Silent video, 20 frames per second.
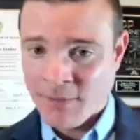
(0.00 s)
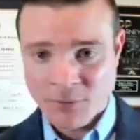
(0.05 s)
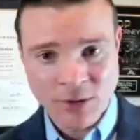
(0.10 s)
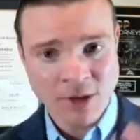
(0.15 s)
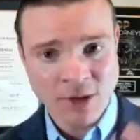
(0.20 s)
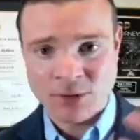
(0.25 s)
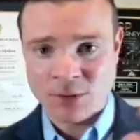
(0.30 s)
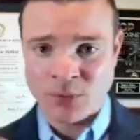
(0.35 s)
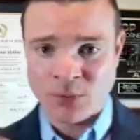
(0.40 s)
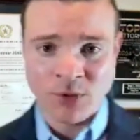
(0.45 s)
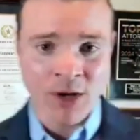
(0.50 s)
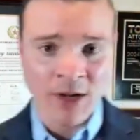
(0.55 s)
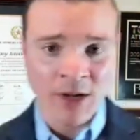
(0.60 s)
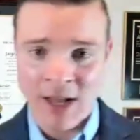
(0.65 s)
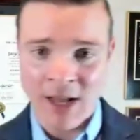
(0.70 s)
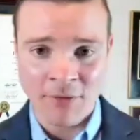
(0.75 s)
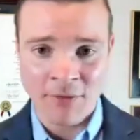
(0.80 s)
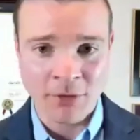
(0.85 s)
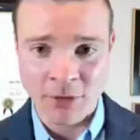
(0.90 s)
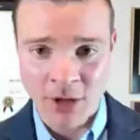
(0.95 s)
They do not
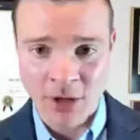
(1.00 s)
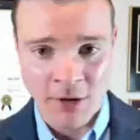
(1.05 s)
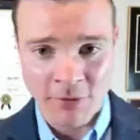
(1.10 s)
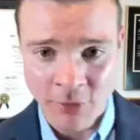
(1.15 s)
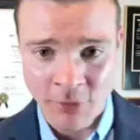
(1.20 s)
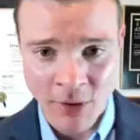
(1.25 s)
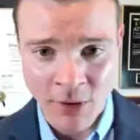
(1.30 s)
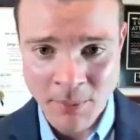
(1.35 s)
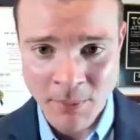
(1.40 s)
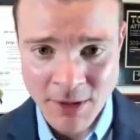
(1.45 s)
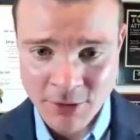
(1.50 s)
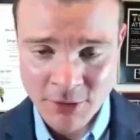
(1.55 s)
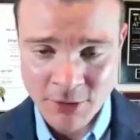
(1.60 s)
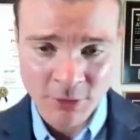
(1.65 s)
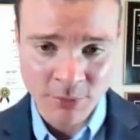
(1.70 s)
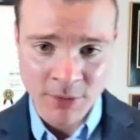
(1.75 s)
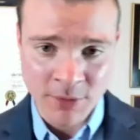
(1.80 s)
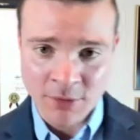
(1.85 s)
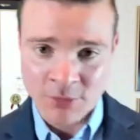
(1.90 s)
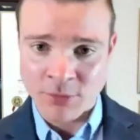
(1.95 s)
have a lawful
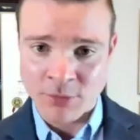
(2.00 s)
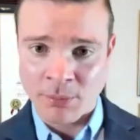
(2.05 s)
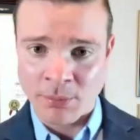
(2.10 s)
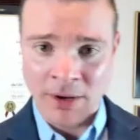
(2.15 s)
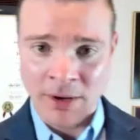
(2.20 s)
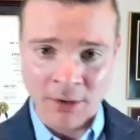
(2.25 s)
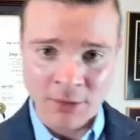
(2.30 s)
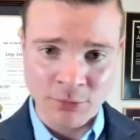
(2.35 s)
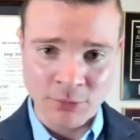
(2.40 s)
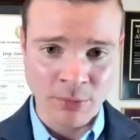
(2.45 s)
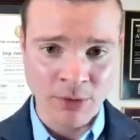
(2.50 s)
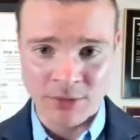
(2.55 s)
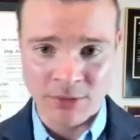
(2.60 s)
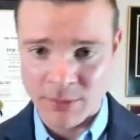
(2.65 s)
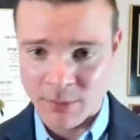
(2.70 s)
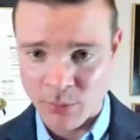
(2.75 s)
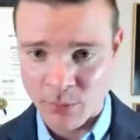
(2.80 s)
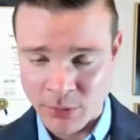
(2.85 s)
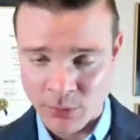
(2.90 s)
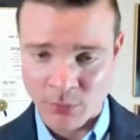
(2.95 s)
admissions because their parents brought
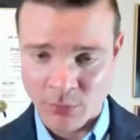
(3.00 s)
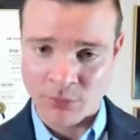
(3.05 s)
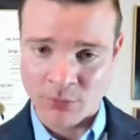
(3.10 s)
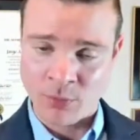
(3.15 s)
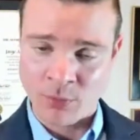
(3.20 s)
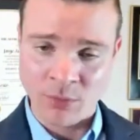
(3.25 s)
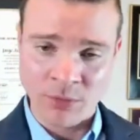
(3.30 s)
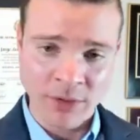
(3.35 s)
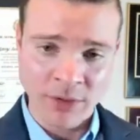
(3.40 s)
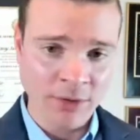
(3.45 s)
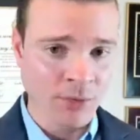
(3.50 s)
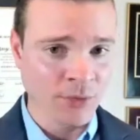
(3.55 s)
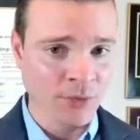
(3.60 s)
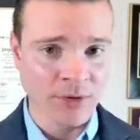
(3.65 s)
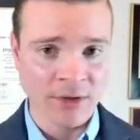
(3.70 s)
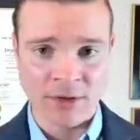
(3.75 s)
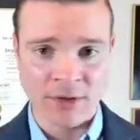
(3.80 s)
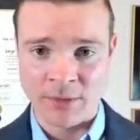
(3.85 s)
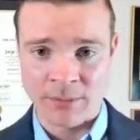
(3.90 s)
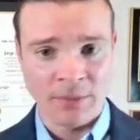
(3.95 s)
them when they were so little.
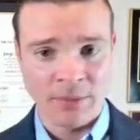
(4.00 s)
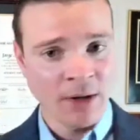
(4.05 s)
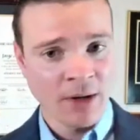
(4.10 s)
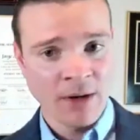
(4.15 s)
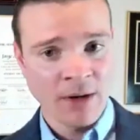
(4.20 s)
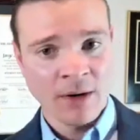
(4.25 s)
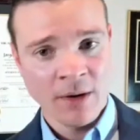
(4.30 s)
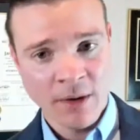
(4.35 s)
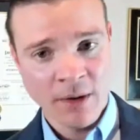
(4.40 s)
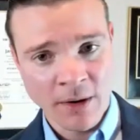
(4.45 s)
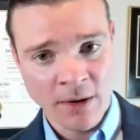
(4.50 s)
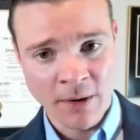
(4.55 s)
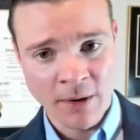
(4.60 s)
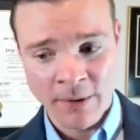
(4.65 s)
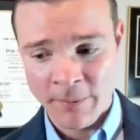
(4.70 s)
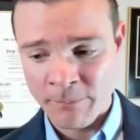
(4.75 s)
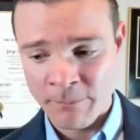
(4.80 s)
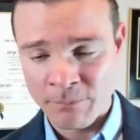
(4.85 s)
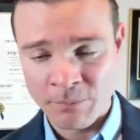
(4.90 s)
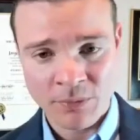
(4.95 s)
They couldn't,
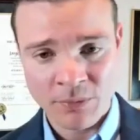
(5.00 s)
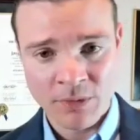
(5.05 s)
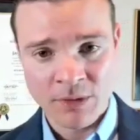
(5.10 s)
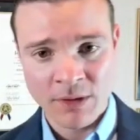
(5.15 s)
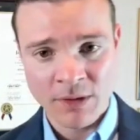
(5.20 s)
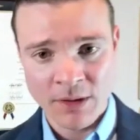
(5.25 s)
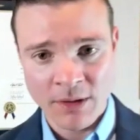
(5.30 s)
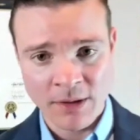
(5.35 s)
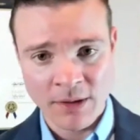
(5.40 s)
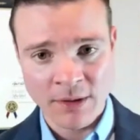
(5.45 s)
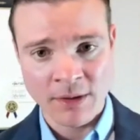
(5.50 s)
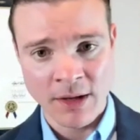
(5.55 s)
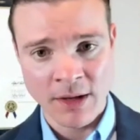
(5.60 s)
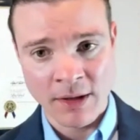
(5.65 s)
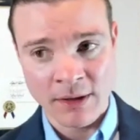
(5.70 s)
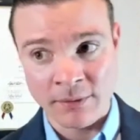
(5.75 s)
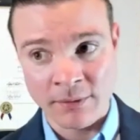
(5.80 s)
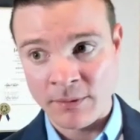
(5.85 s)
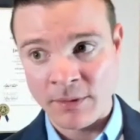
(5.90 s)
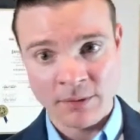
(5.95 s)
they
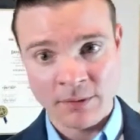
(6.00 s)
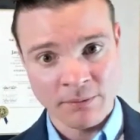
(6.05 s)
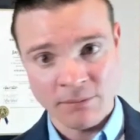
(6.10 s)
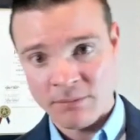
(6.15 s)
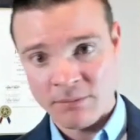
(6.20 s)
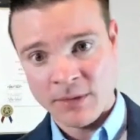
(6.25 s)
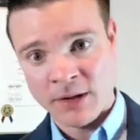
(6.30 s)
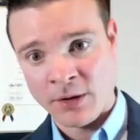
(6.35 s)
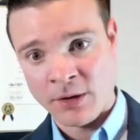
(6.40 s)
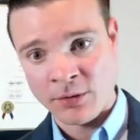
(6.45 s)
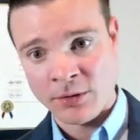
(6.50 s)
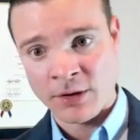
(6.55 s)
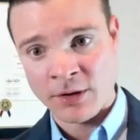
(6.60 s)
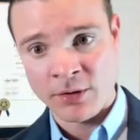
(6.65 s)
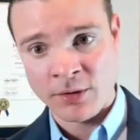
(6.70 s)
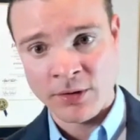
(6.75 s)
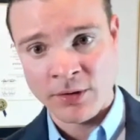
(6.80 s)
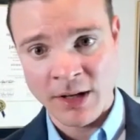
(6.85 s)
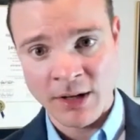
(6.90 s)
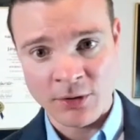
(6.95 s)

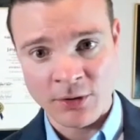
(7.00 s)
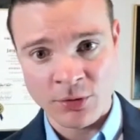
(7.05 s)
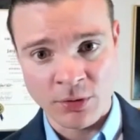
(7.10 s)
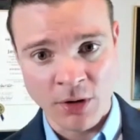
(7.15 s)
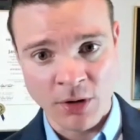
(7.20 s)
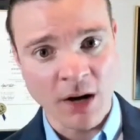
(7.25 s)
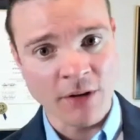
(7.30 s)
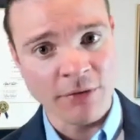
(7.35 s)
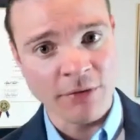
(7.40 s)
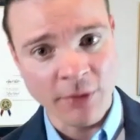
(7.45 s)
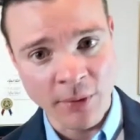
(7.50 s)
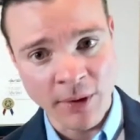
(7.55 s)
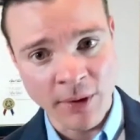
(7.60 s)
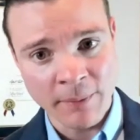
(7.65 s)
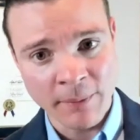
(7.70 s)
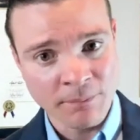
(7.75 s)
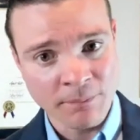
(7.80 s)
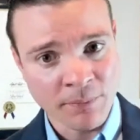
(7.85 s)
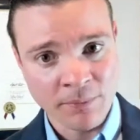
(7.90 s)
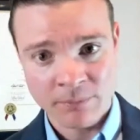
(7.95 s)
couldn't enter
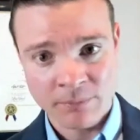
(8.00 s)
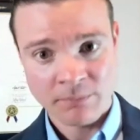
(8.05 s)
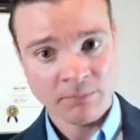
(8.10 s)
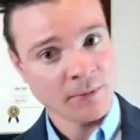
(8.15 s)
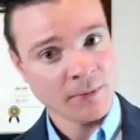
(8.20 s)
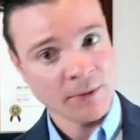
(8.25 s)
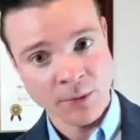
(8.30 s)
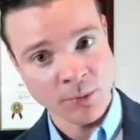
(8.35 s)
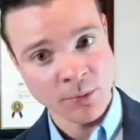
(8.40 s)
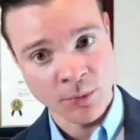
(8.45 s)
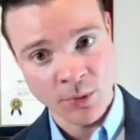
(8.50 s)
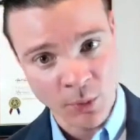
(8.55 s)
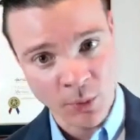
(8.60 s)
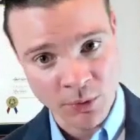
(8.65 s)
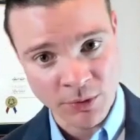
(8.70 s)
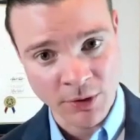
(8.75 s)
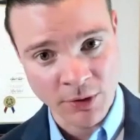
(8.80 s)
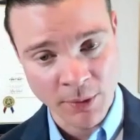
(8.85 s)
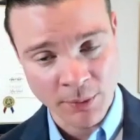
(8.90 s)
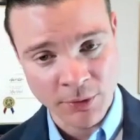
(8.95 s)
lawfully. It
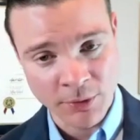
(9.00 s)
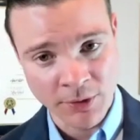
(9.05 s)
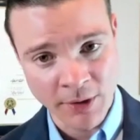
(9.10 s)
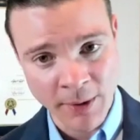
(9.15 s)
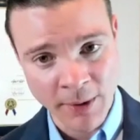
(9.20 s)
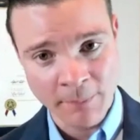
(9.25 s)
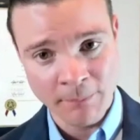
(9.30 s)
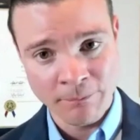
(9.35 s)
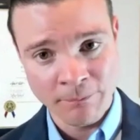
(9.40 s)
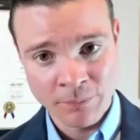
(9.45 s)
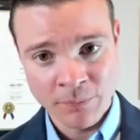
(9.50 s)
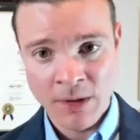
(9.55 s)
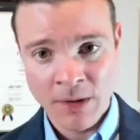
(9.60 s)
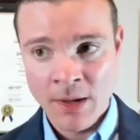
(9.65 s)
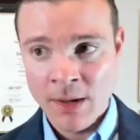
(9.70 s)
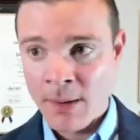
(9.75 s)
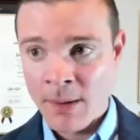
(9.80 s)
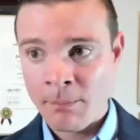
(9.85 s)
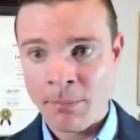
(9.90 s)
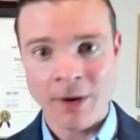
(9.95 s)
wasn't up to them.
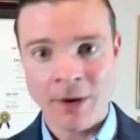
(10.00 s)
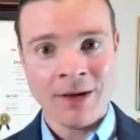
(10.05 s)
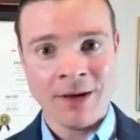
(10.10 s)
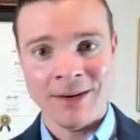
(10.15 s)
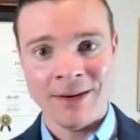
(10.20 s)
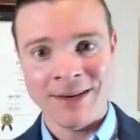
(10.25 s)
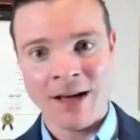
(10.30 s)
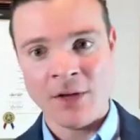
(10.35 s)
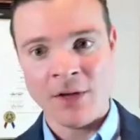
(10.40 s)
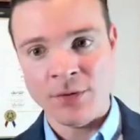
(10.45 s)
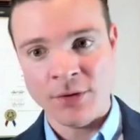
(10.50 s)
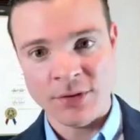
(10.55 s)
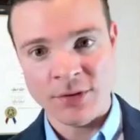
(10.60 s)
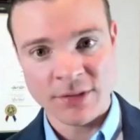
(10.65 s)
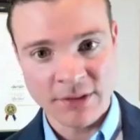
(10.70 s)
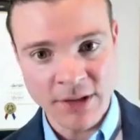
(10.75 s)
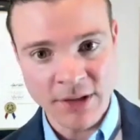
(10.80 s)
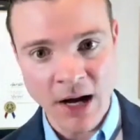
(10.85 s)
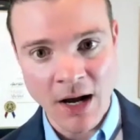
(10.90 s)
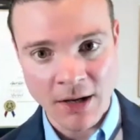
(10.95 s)
But now they're
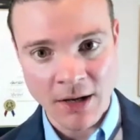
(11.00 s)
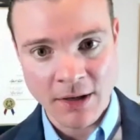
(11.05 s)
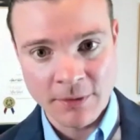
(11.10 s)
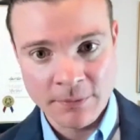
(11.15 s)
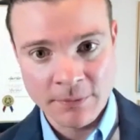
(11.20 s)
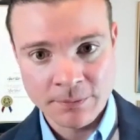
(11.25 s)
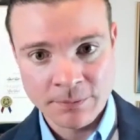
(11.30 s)
stuck.